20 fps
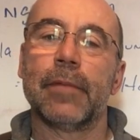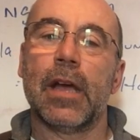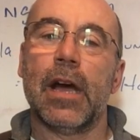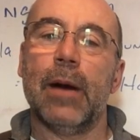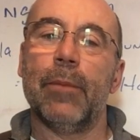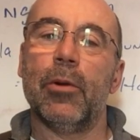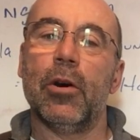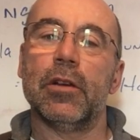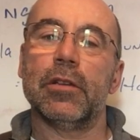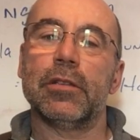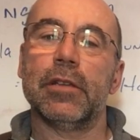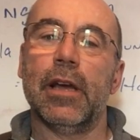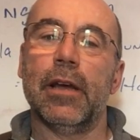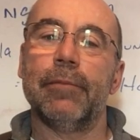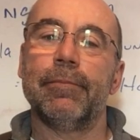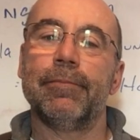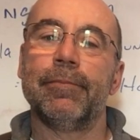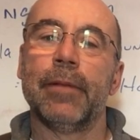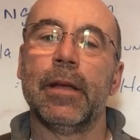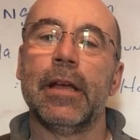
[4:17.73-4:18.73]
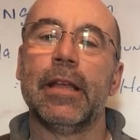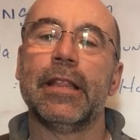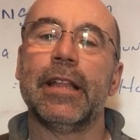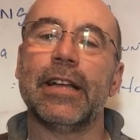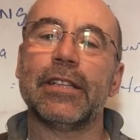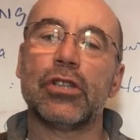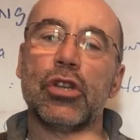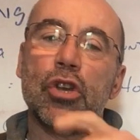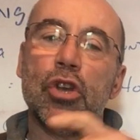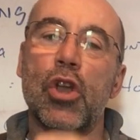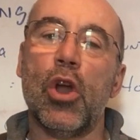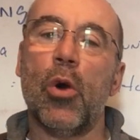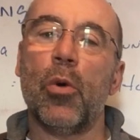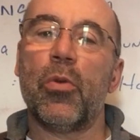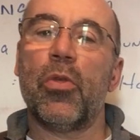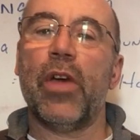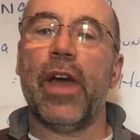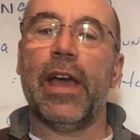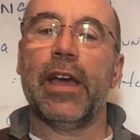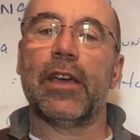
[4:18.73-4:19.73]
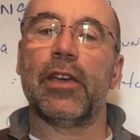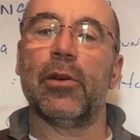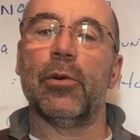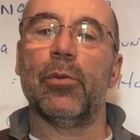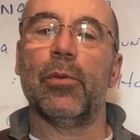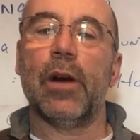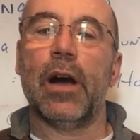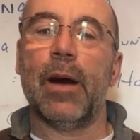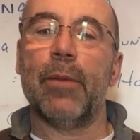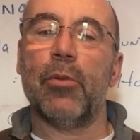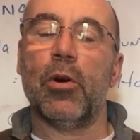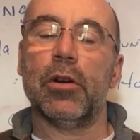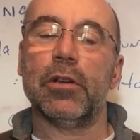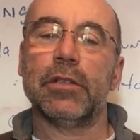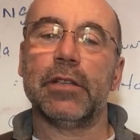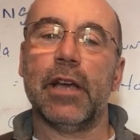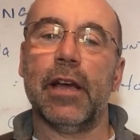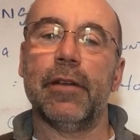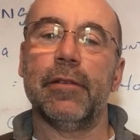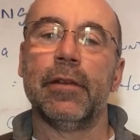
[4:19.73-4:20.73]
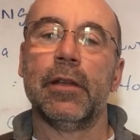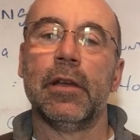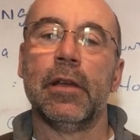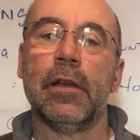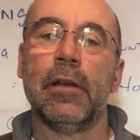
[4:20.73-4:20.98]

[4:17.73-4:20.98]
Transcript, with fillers: I'm all set. That's no thank you. I'm all set.